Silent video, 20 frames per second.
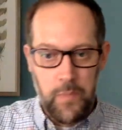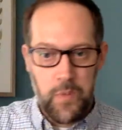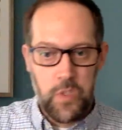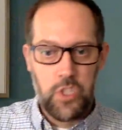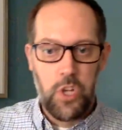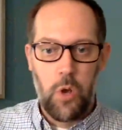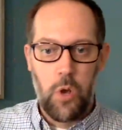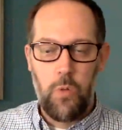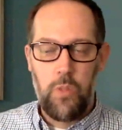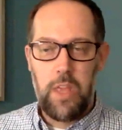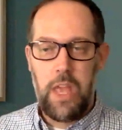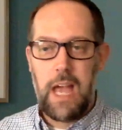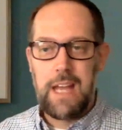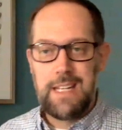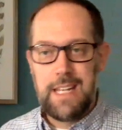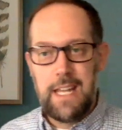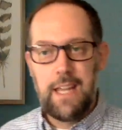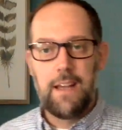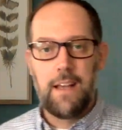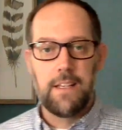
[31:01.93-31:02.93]
So the
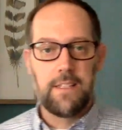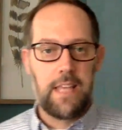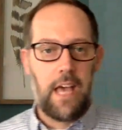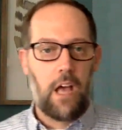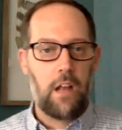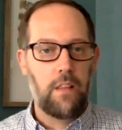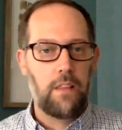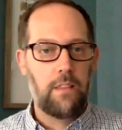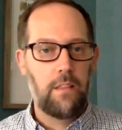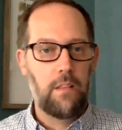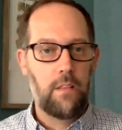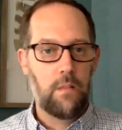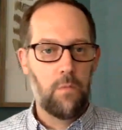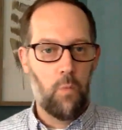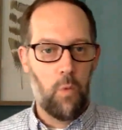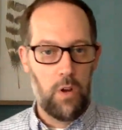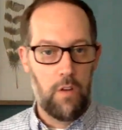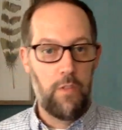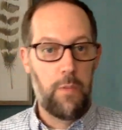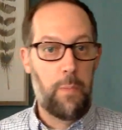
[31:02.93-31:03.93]
idea is that
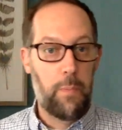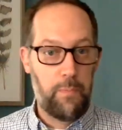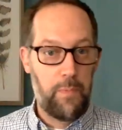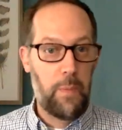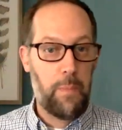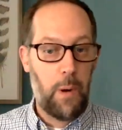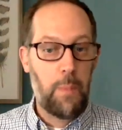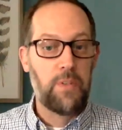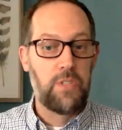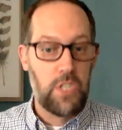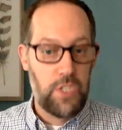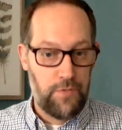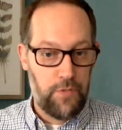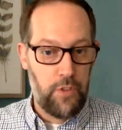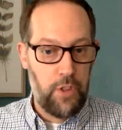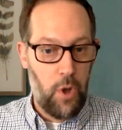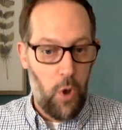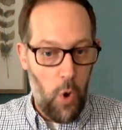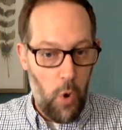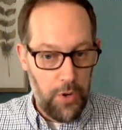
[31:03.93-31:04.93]
one of the purposes for
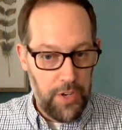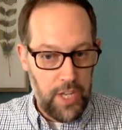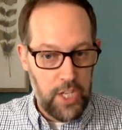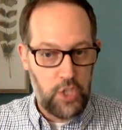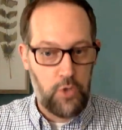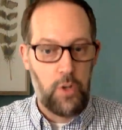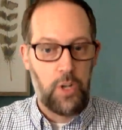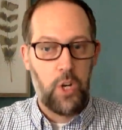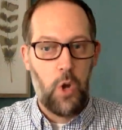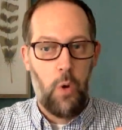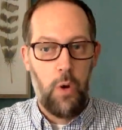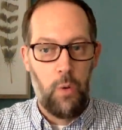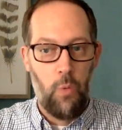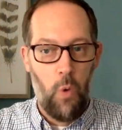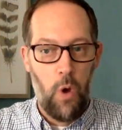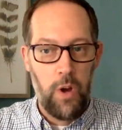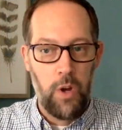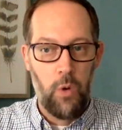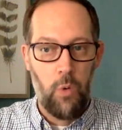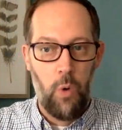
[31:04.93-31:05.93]
the whole district going
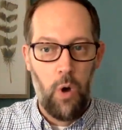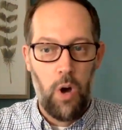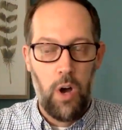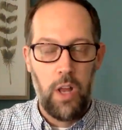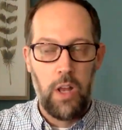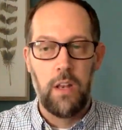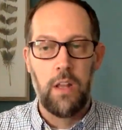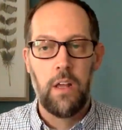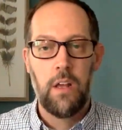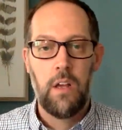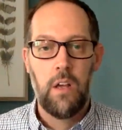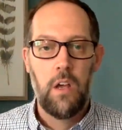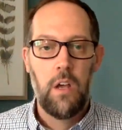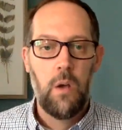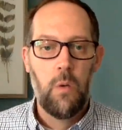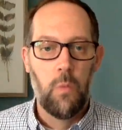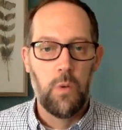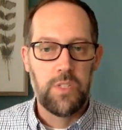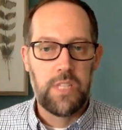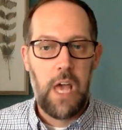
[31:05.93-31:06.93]
one-to-one
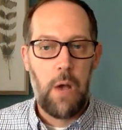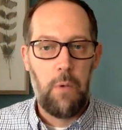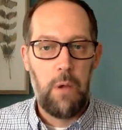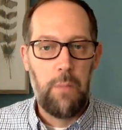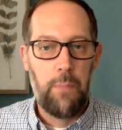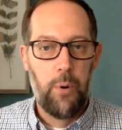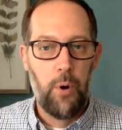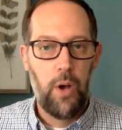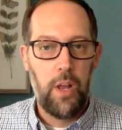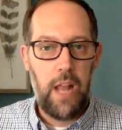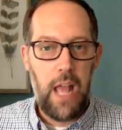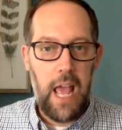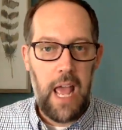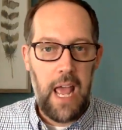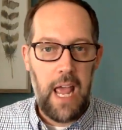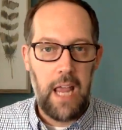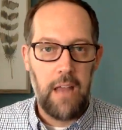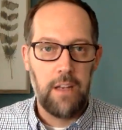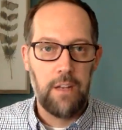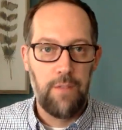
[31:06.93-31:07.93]
was that we put
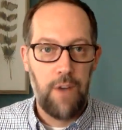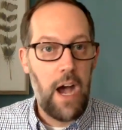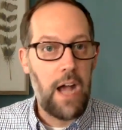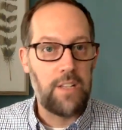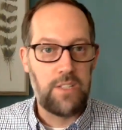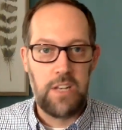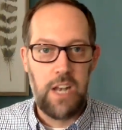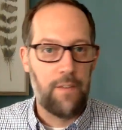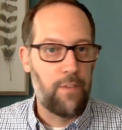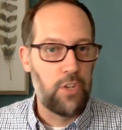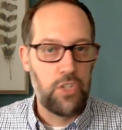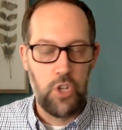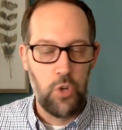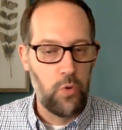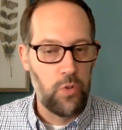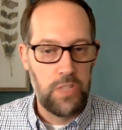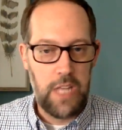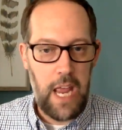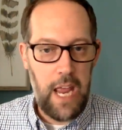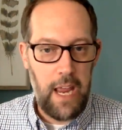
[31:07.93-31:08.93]
a device in every
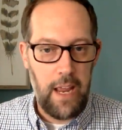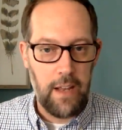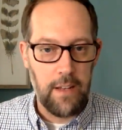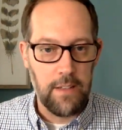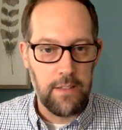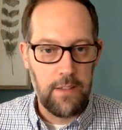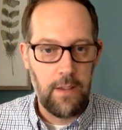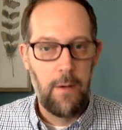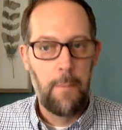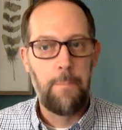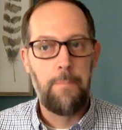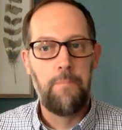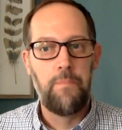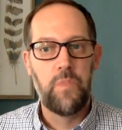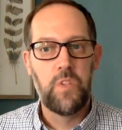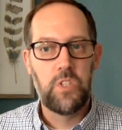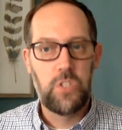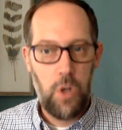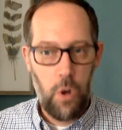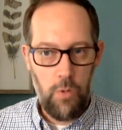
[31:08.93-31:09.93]
student's hands
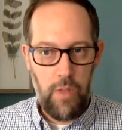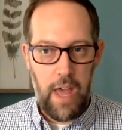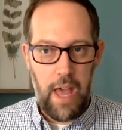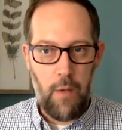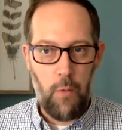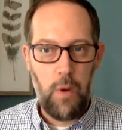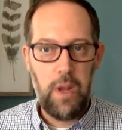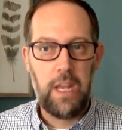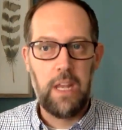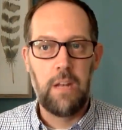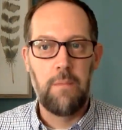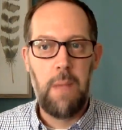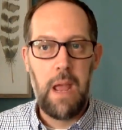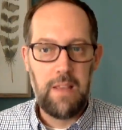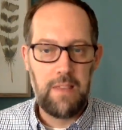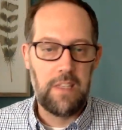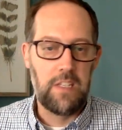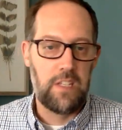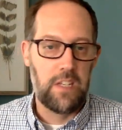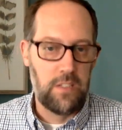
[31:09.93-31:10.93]
so that we can
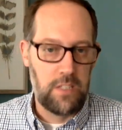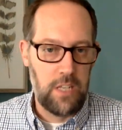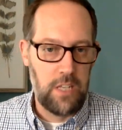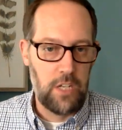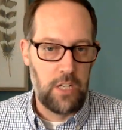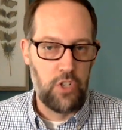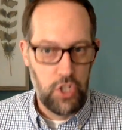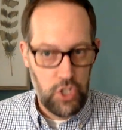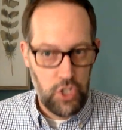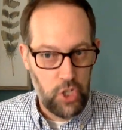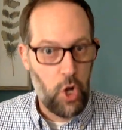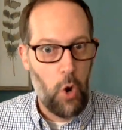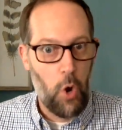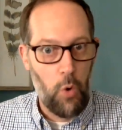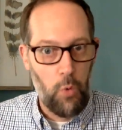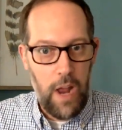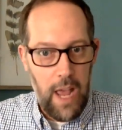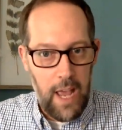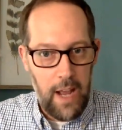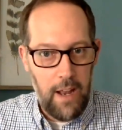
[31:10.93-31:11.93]
make these decisions to go
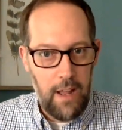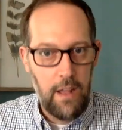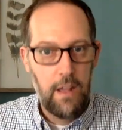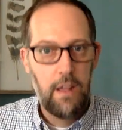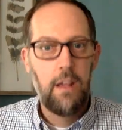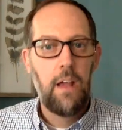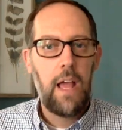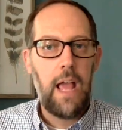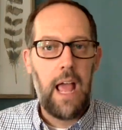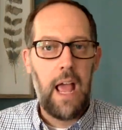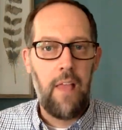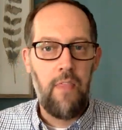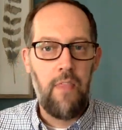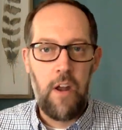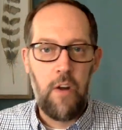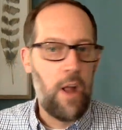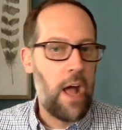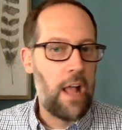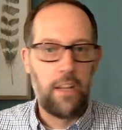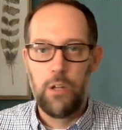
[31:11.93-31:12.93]
red
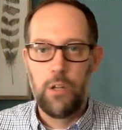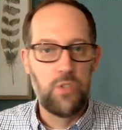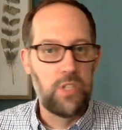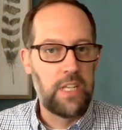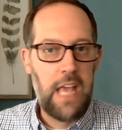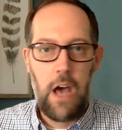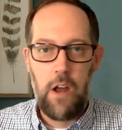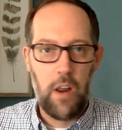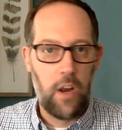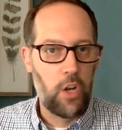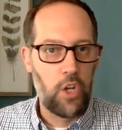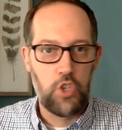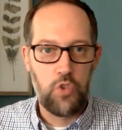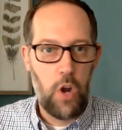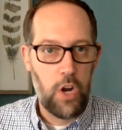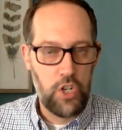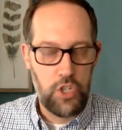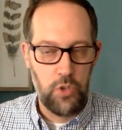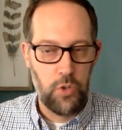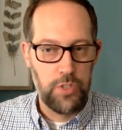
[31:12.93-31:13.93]
and they're not losing out on
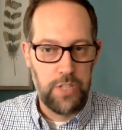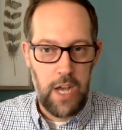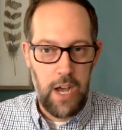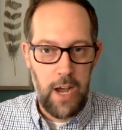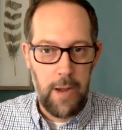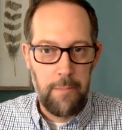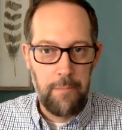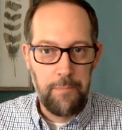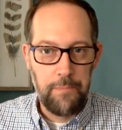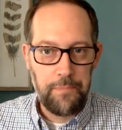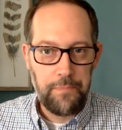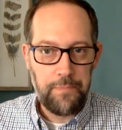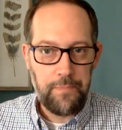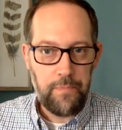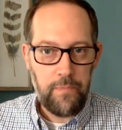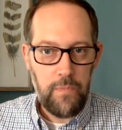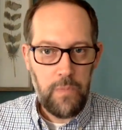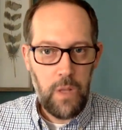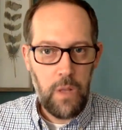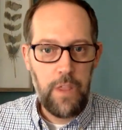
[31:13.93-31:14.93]
instructional time.
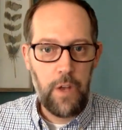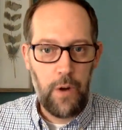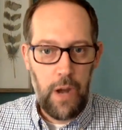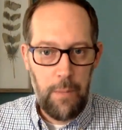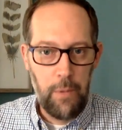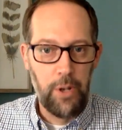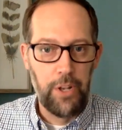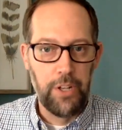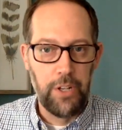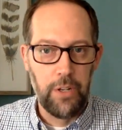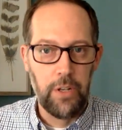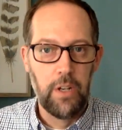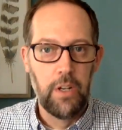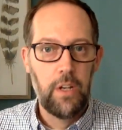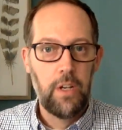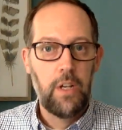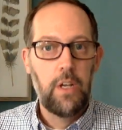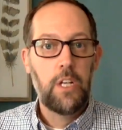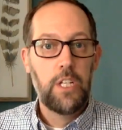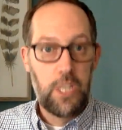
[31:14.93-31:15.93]
They're able to
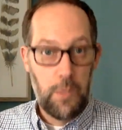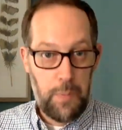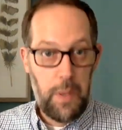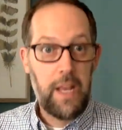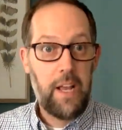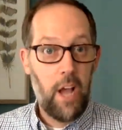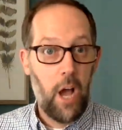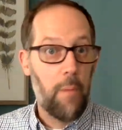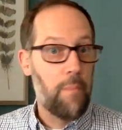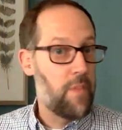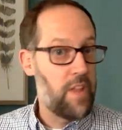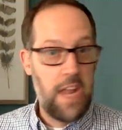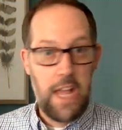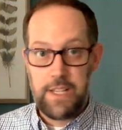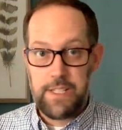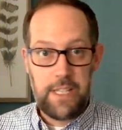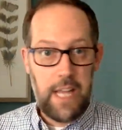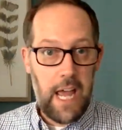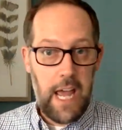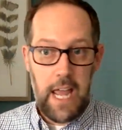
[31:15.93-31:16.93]
pick up the
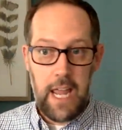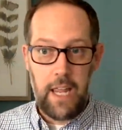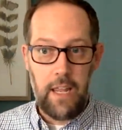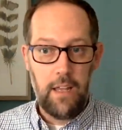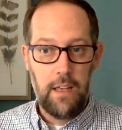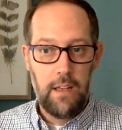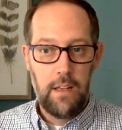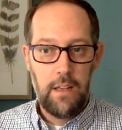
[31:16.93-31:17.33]
next day